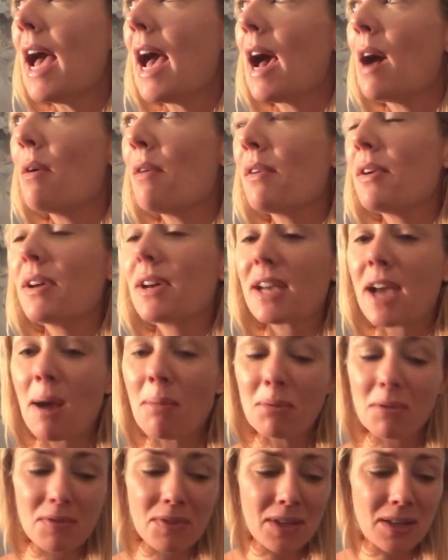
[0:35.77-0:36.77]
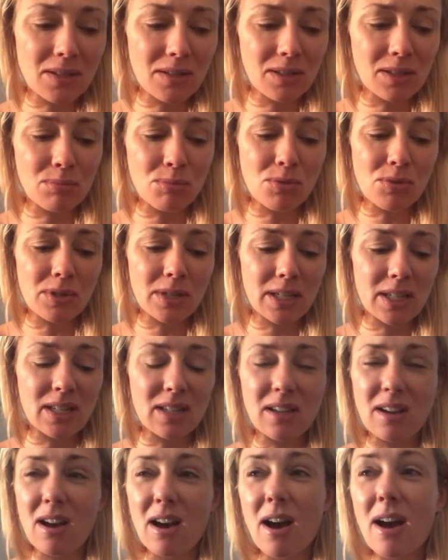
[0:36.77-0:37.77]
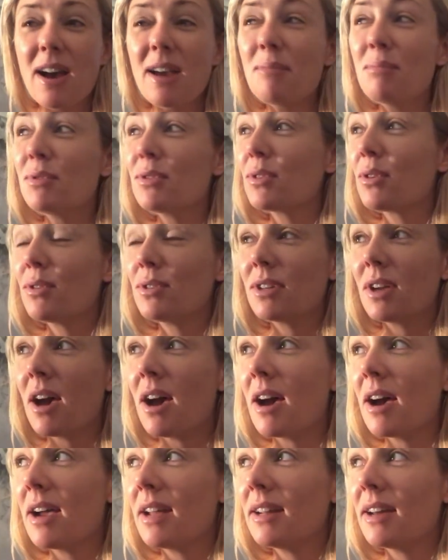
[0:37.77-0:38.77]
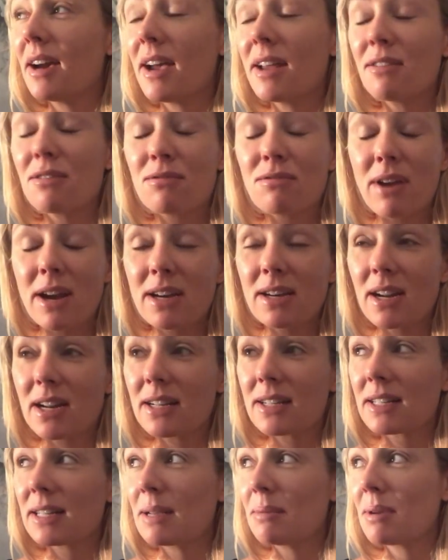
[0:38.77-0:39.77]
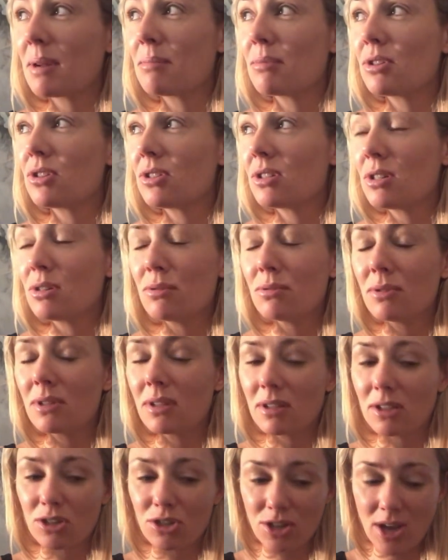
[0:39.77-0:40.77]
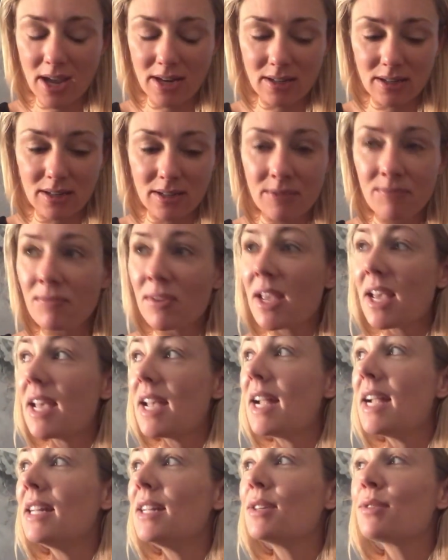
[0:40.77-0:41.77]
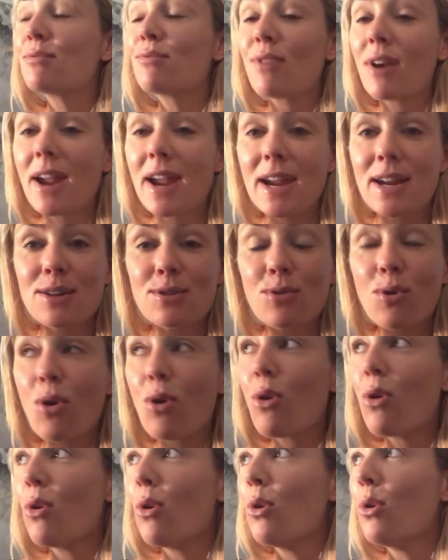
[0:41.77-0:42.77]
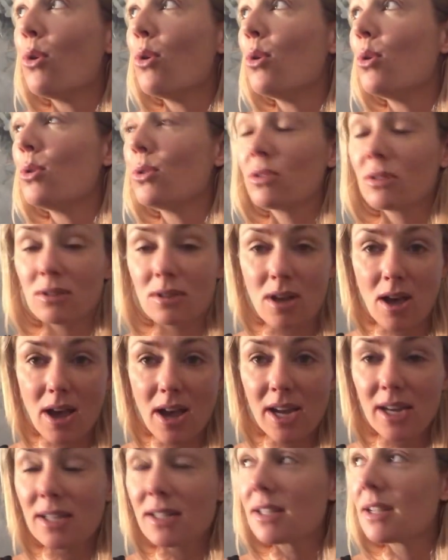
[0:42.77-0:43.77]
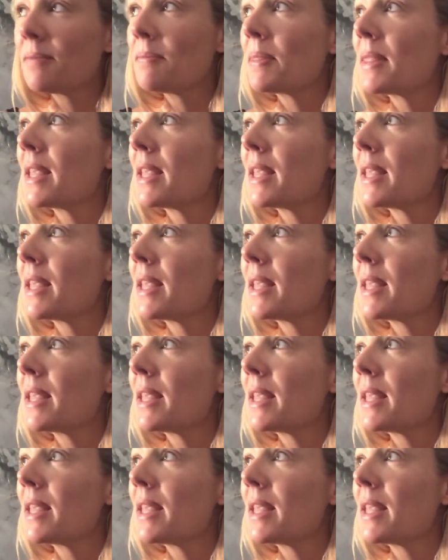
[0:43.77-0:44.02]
However, a couple of things this morning. I'm so tired. I had a great night's sleep, but I'm still shattered. It has rained all night.